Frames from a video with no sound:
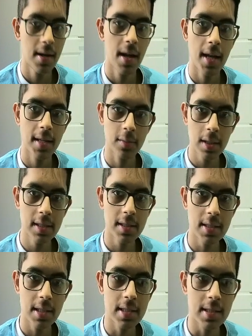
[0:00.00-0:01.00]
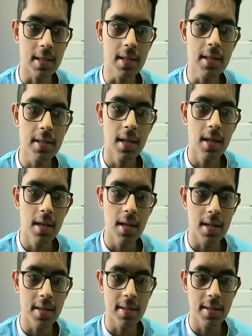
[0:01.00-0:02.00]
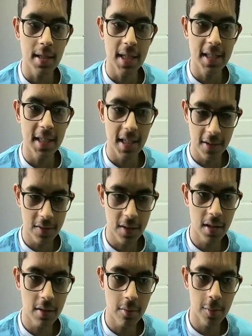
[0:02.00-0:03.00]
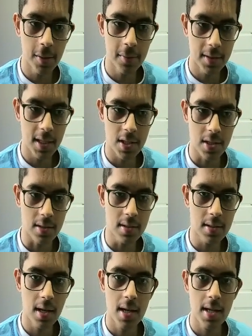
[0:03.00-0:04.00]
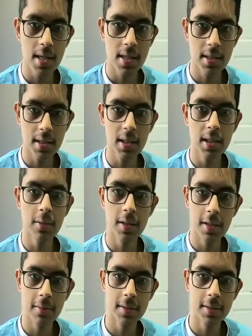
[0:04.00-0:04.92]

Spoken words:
And the way it decides this is if the number of permutations starting with that